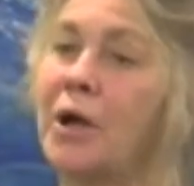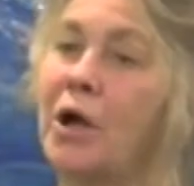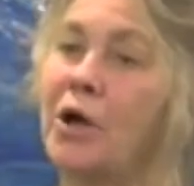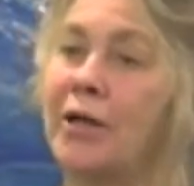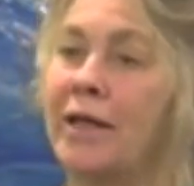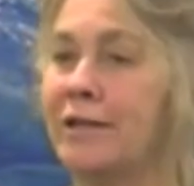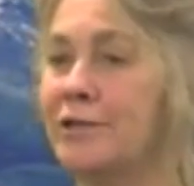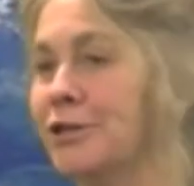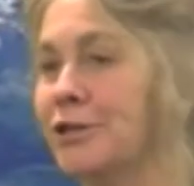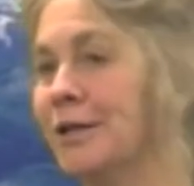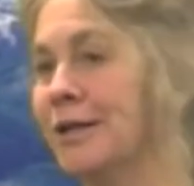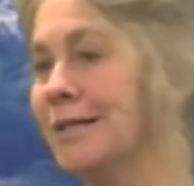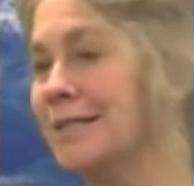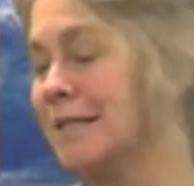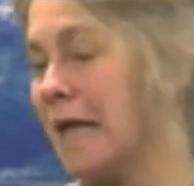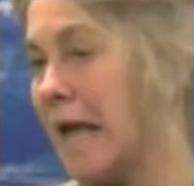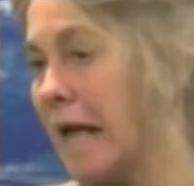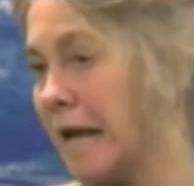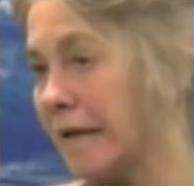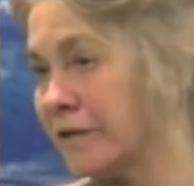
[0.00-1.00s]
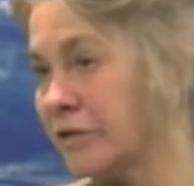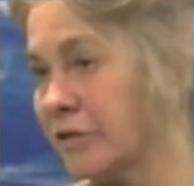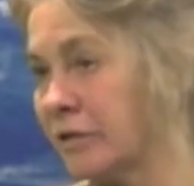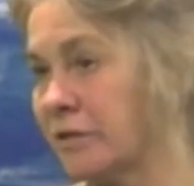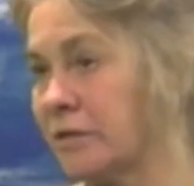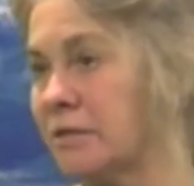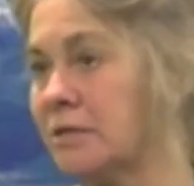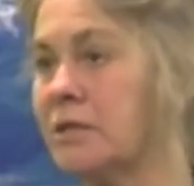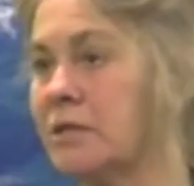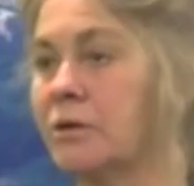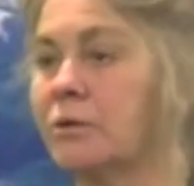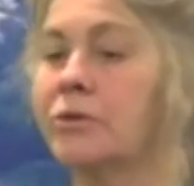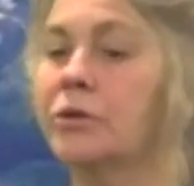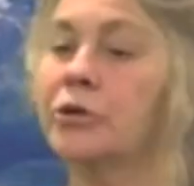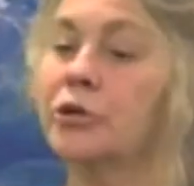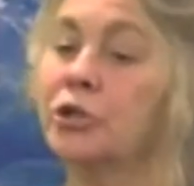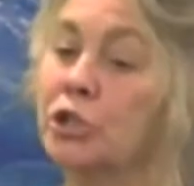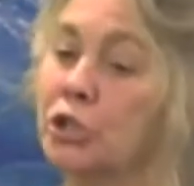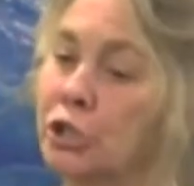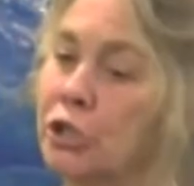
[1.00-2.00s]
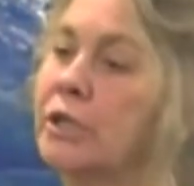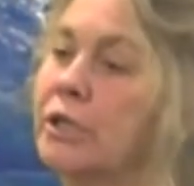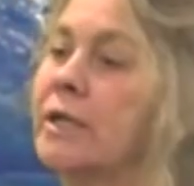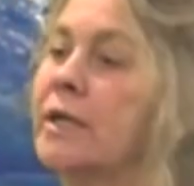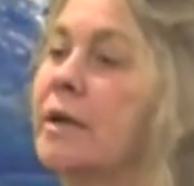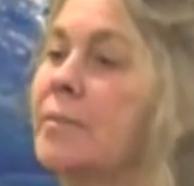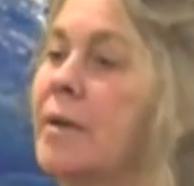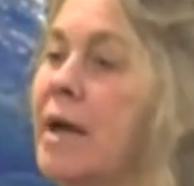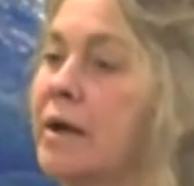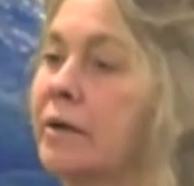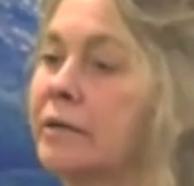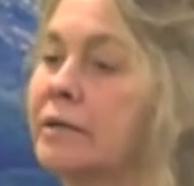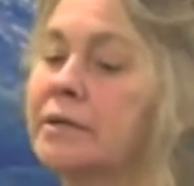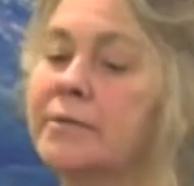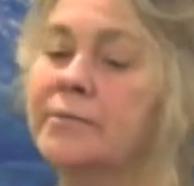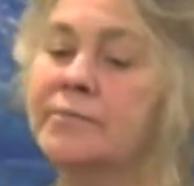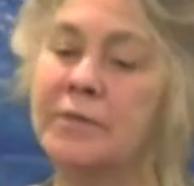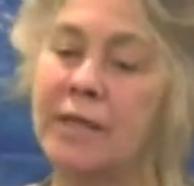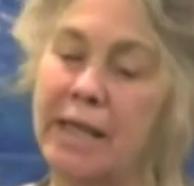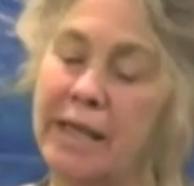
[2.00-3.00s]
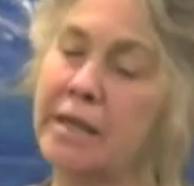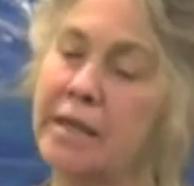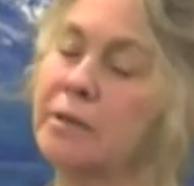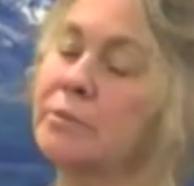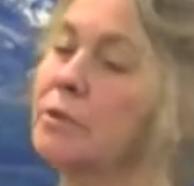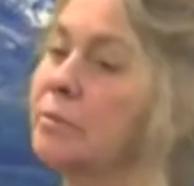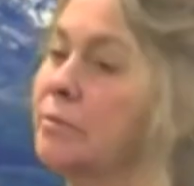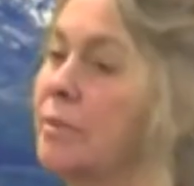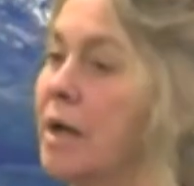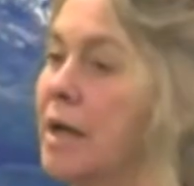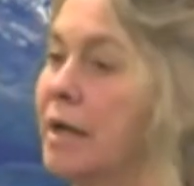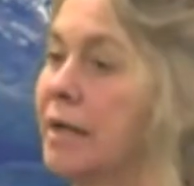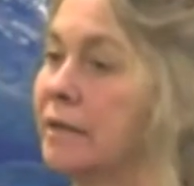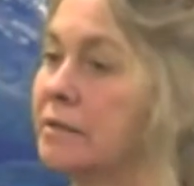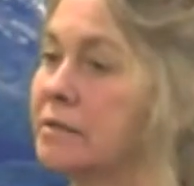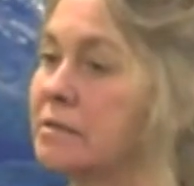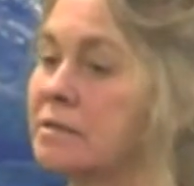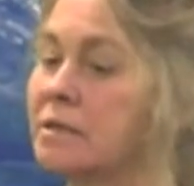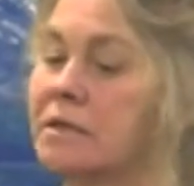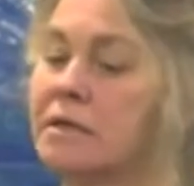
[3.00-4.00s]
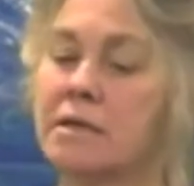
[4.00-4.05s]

Educate to Action. So they're learning about animal minds,